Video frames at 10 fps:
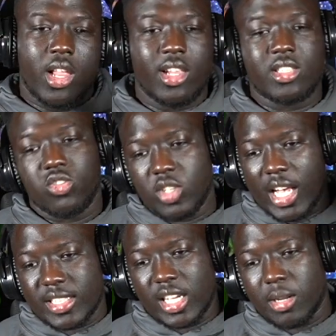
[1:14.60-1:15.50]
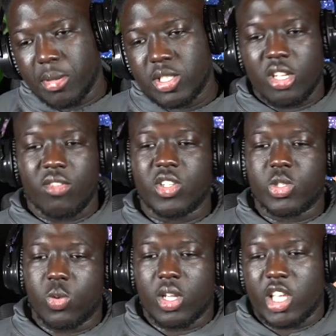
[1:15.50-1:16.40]
listen, you guys got a bunch of
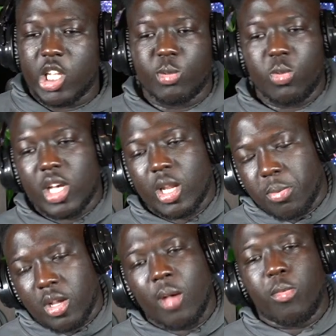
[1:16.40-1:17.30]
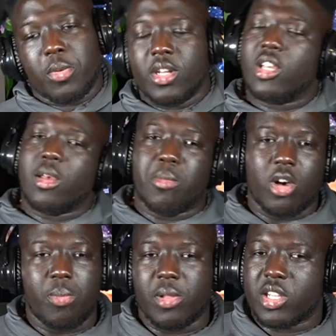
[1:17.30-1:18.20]
Division I kids, but we got a couple pretty good
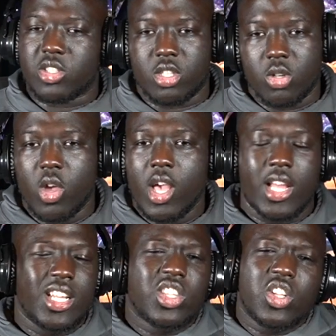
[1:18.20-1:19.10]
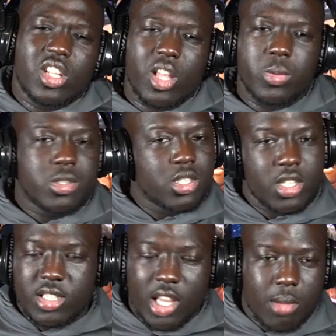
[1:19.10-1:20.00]
ball players too. And they thought that they were just
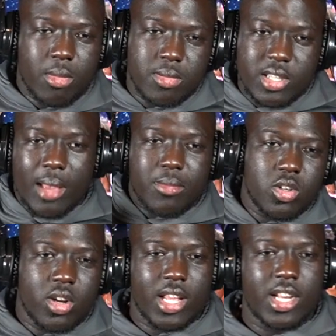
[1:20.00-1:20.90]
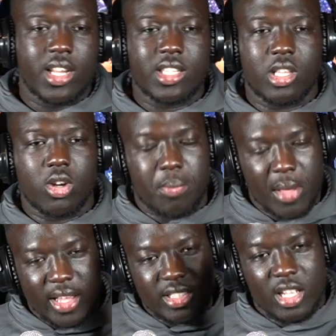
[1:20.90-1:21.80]
going to take them up top. They had a nice little
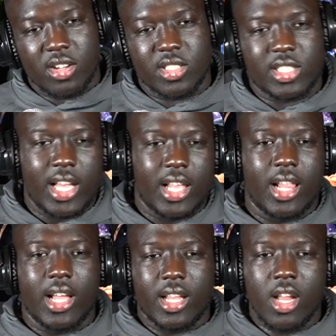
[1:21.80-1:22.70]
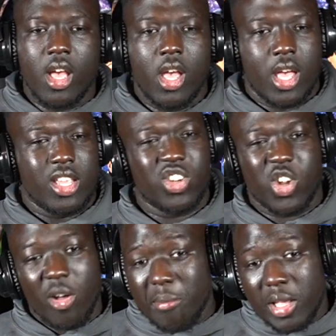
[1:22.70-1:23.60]
pass down the sideline. And,
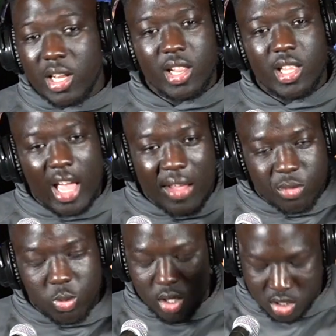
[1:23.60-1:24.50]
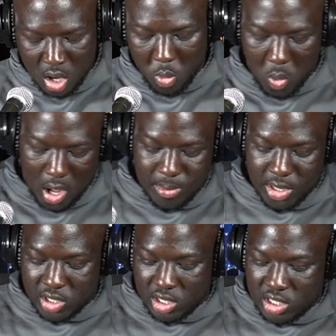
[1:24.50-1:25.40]
immediately afterwards, wham,
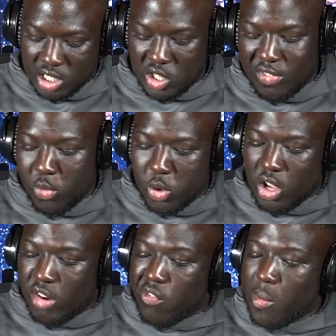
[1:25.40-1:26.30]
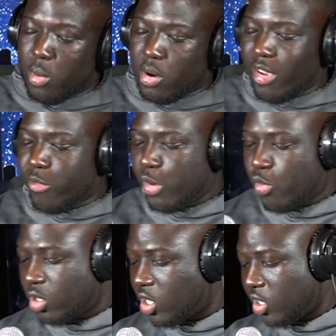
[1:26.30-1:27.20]
there's a 64-yard fumble recovery
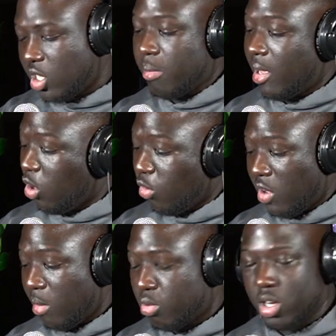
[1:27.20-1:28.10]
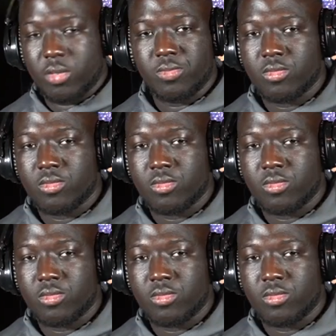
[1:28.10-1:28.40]
for a touchdown by Luke Van Brill.